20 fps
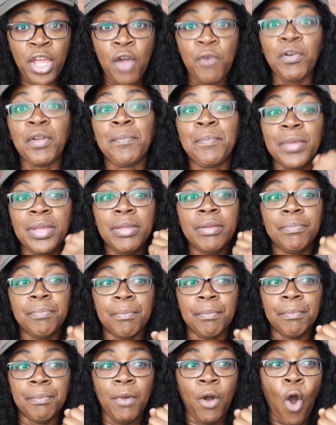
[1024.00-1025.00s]
up with me
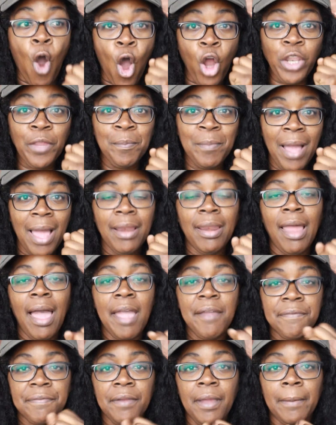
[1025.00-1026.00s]
all of my
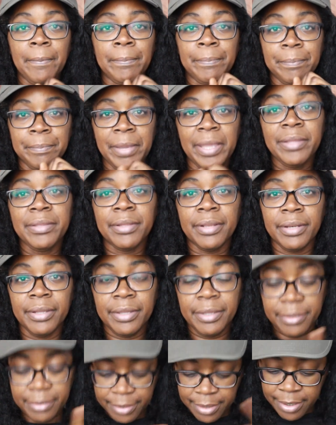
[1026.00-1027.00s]
life, I
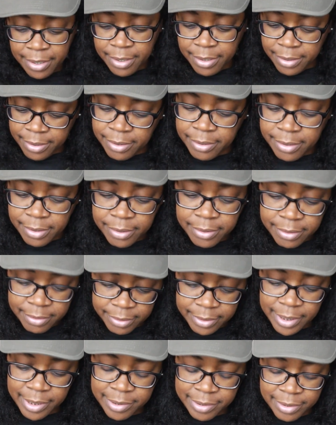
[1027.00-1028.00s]
basically,
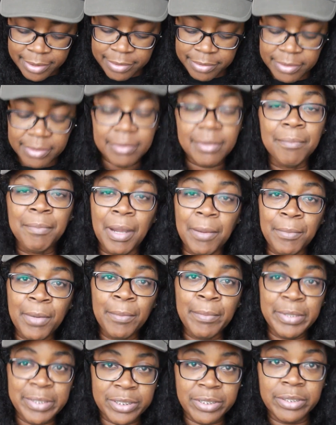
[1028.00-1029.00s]
that's my
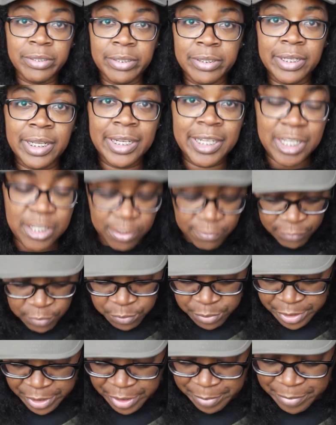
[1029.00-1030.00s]
mama chilling and it's 4
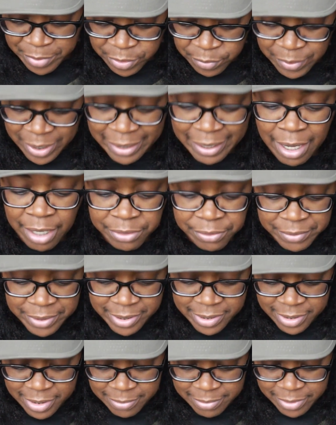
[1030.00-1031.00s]
of them, so I got 3
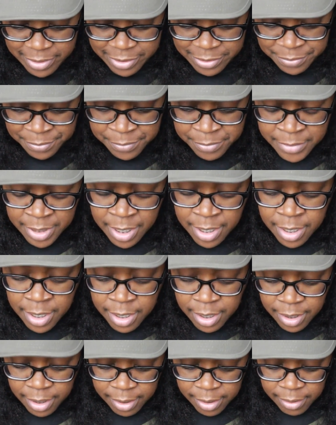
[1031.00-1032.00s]
siblings.
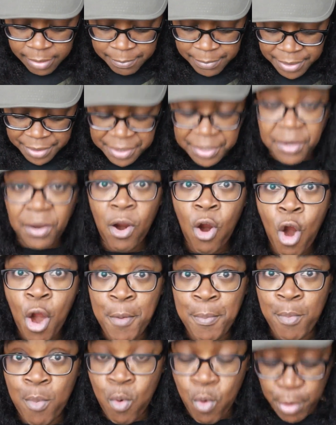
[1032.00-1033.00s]
But there
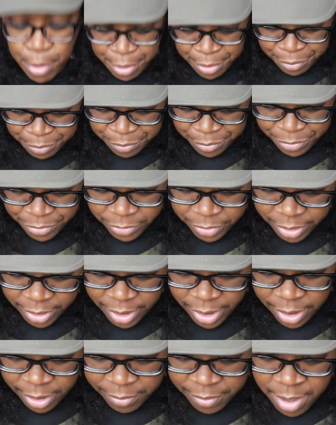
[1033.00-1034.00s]
are more.
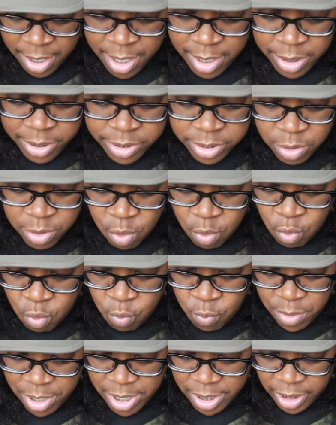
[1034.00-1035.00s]
Okay, so
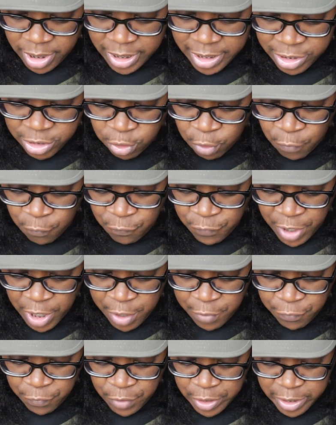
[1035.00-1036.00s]
what is your
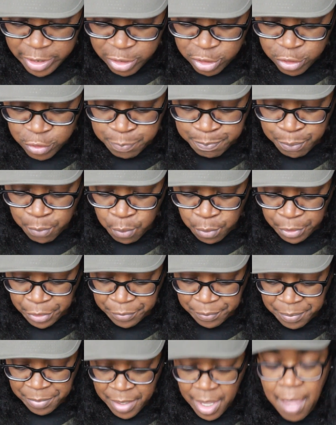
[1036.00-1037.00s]
favorite
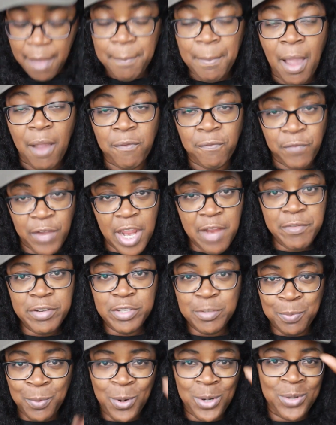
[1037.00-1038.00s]
sport? My favorite
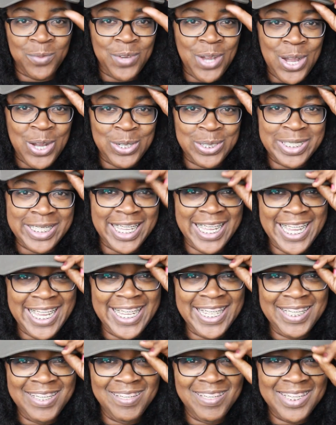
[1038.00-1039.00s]
sport of all
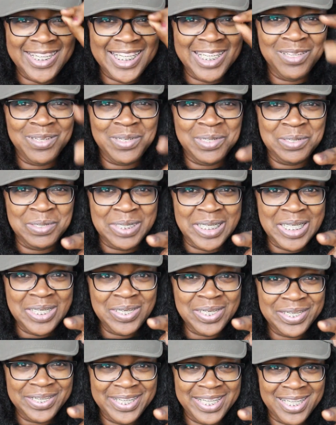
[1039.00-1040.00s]
times, if you know,
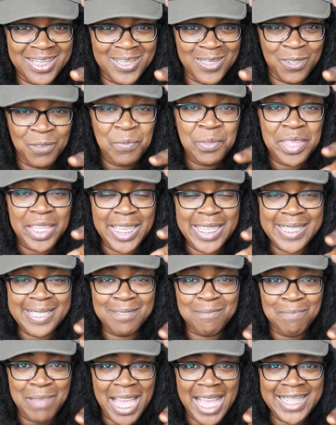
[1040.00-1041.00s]
you know,
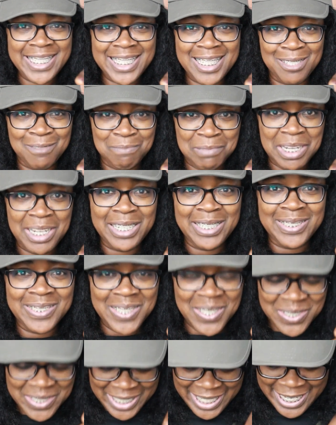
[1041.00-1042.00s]
is
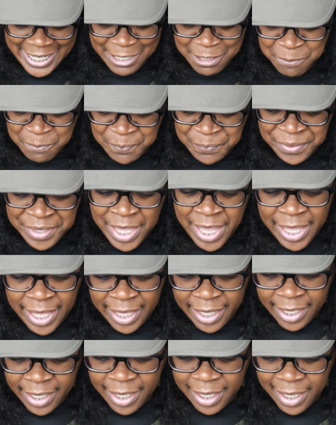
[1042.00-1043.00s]
basketball, okay?
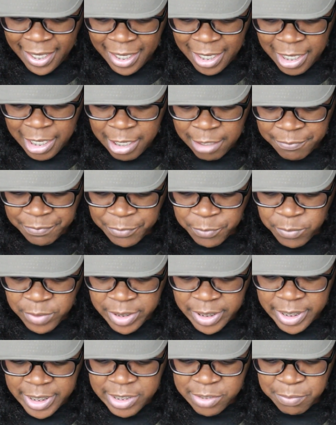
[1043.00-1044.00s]
And
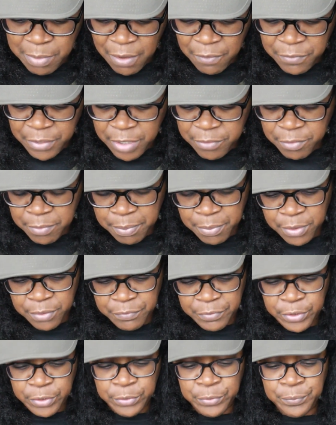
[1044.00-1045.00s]
what is my favorite
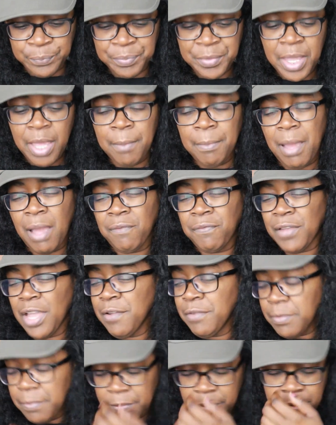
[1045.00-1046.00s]
perfume? My favorite